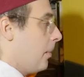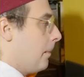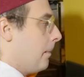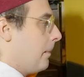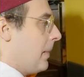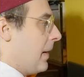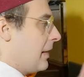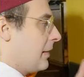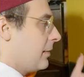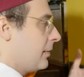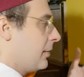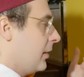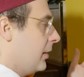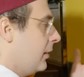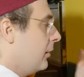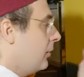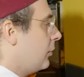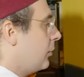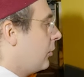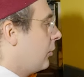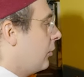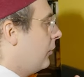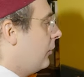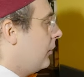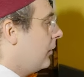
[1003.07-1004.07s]
Passing
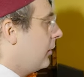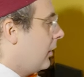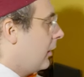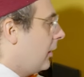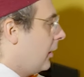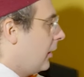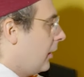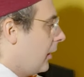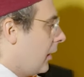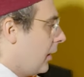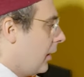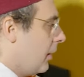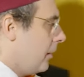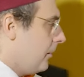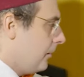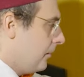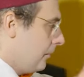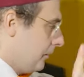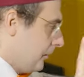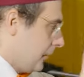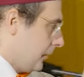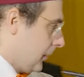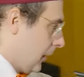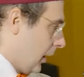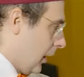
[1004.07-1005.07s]
tones here.
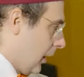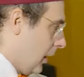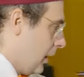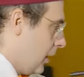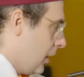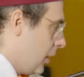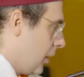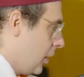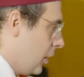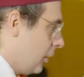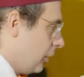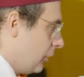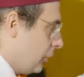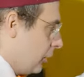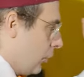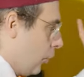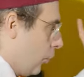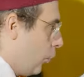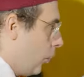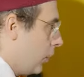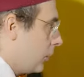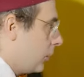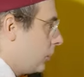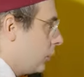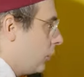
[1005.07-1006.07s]
So
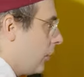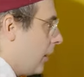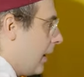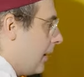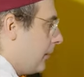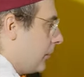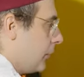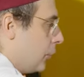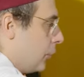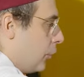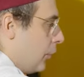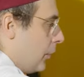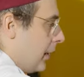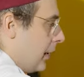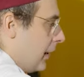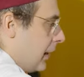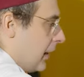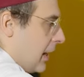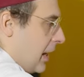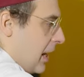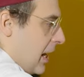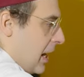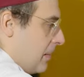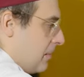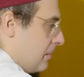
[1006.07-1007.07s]
what do I'm
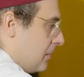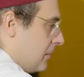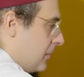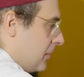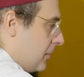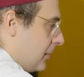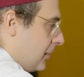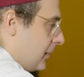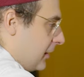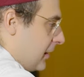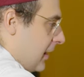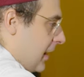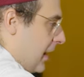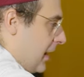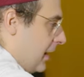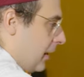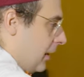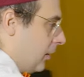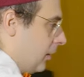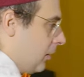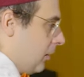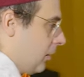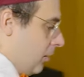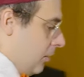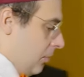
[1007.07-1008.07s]
doing? I'm
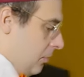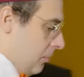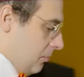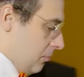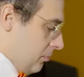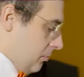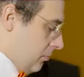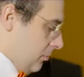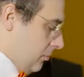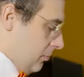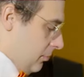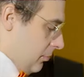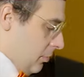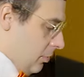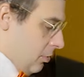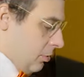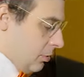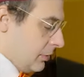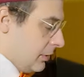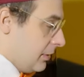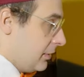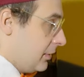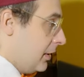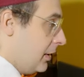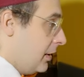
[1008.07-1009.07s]
staying
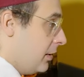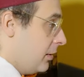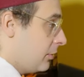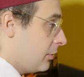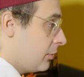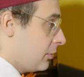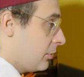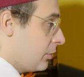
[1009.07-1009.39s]
on the D.